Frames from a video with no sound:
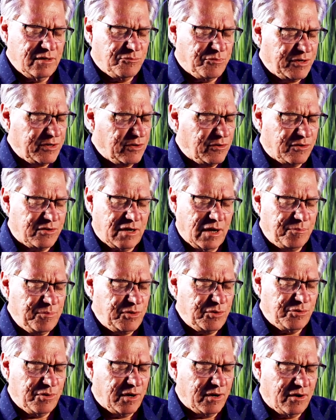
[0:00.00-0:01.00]
We don't come
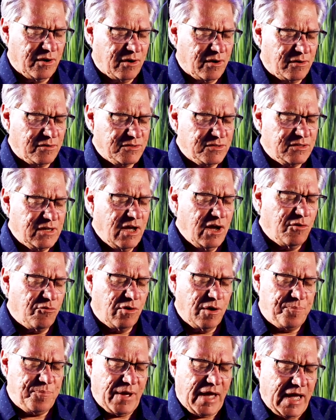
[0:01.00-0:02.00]
to you on ours.
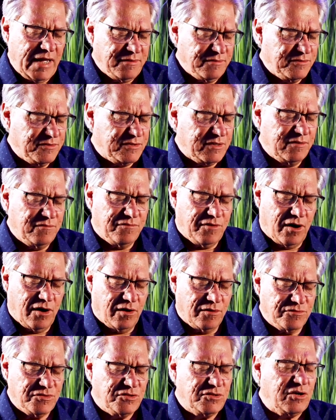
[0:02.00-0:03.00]
Repentance
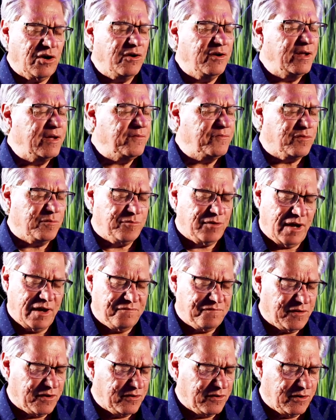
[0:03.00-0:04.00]
involves turning from
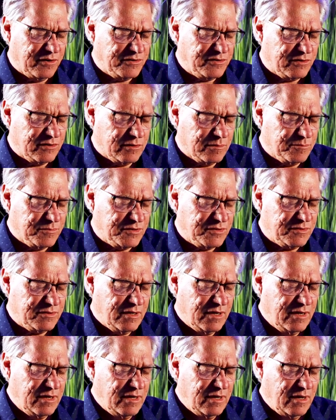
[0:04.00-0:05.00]
life on our terms,
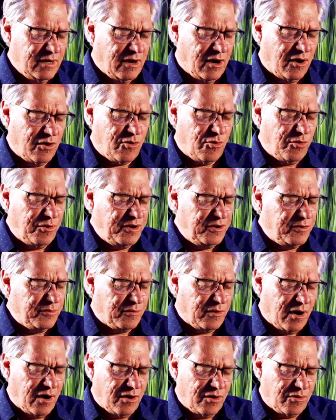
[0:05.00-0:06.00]
according
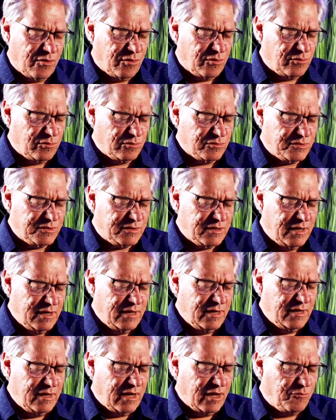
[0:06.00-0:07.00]
to our goals,
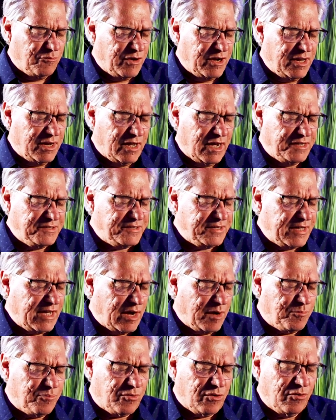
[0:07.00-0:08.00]
and realizing
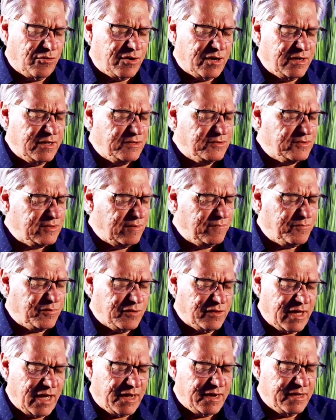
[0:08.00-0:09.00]
how broken and
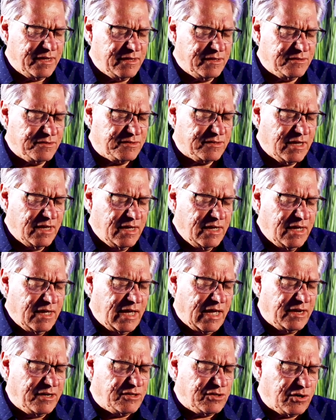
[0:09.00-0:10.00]
sinful that is,
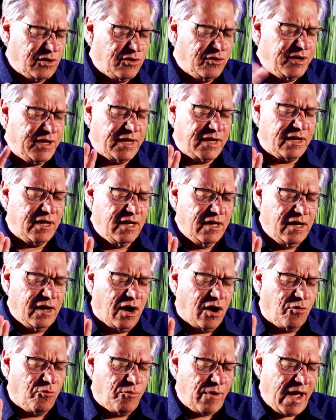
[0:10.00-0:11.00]
and turning
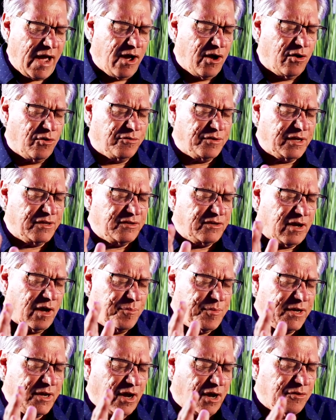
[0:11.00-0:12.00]
around and
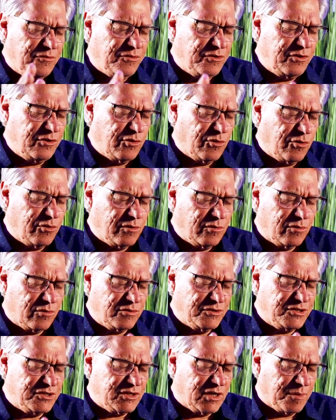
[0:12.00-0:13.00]
coming under your
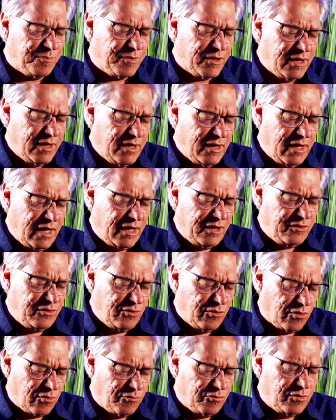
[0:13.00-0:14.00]
lordship and
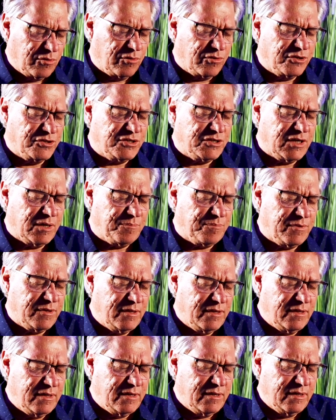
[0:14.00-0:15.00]
your rulership.
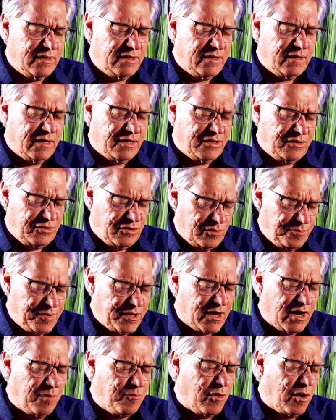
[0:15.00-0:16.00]
You
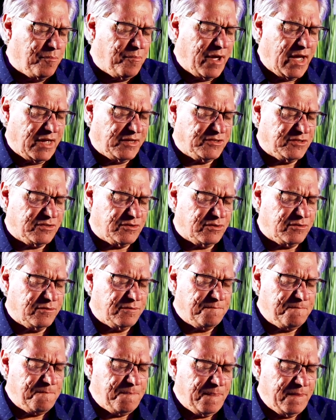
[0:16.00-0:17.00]
become our master.
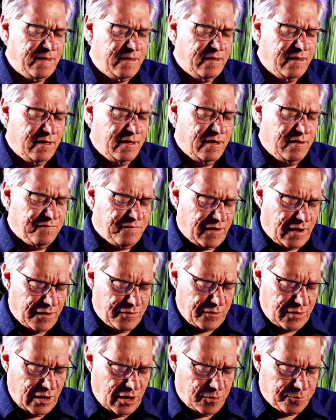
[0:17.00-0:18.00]

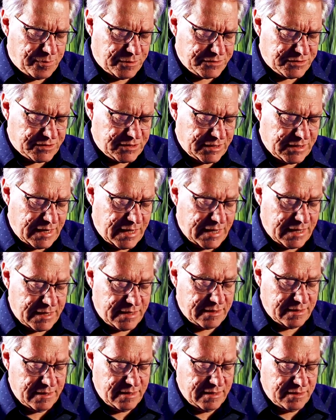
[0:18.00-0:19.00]
Father, help us
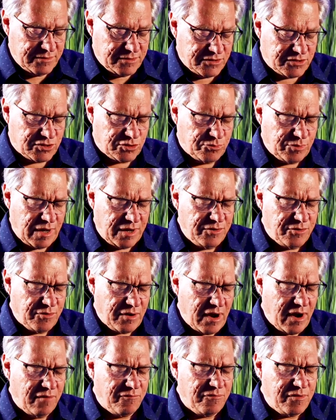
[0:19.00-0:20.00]
today to
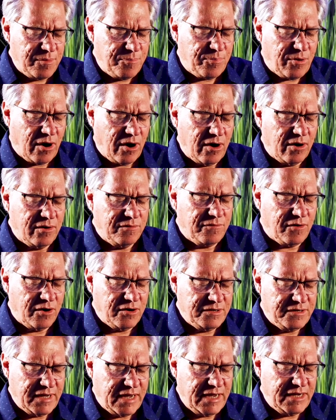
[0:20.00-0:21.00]
surrender every part of
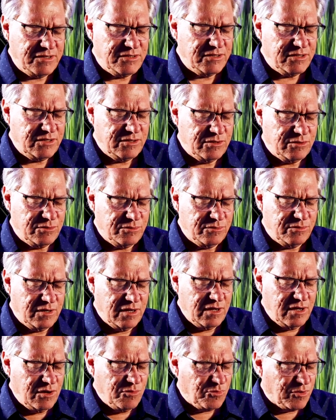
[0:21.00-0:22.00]
our day to you,
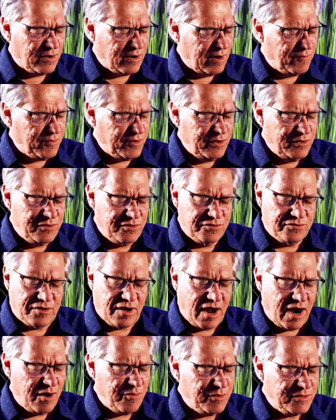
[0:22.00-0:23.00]
whatever you
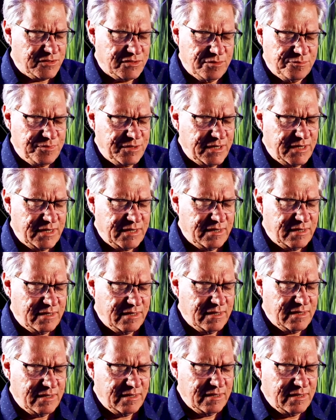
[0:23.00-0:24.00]
desire it to be
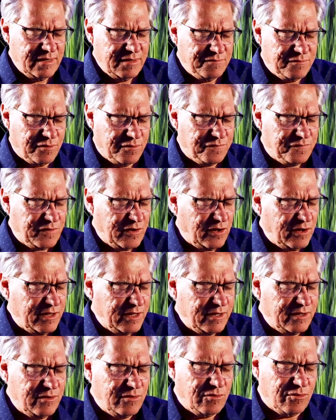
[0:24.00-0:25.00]

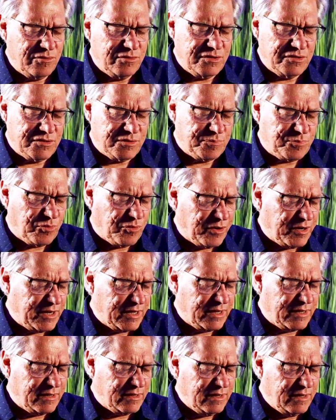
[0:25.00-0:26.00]
fulfilling or
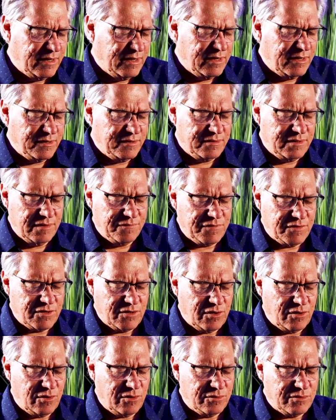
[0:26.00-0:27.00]
disappointing,
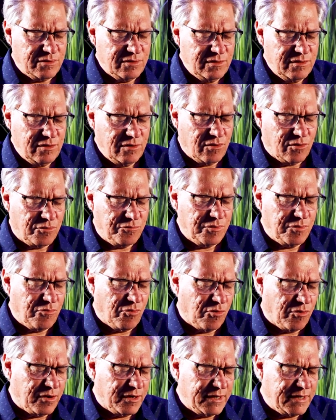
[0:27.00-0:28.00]
difficult or
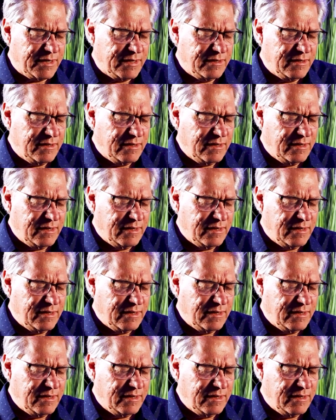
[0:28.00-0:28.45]
rewarding.